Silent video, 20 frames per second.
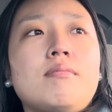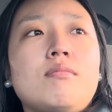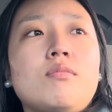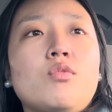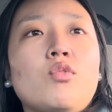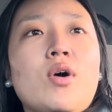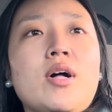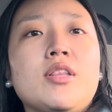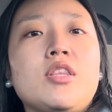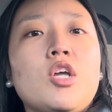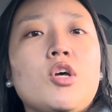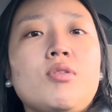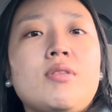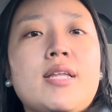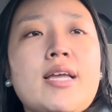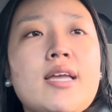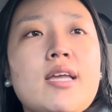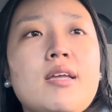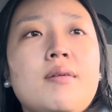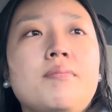well-known
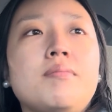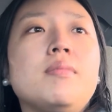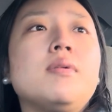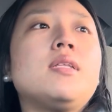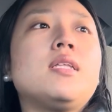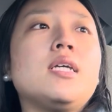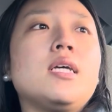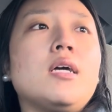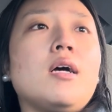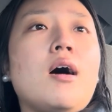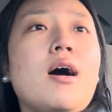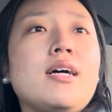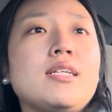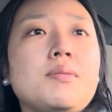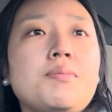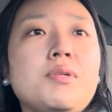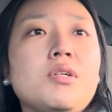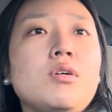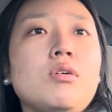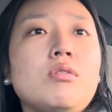named
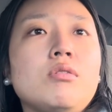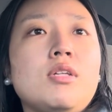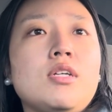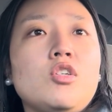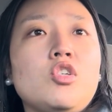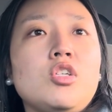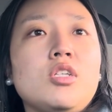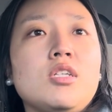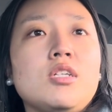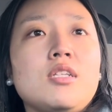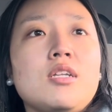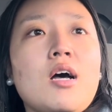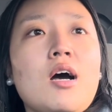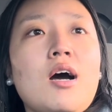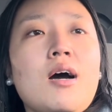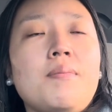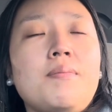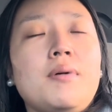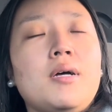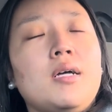hospital that she's a
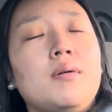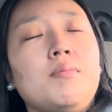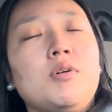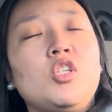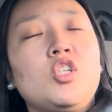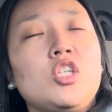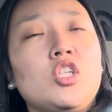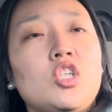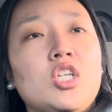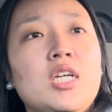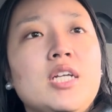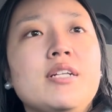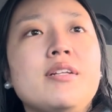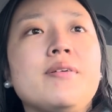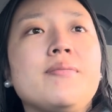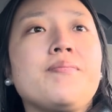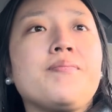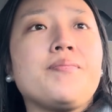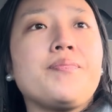top position.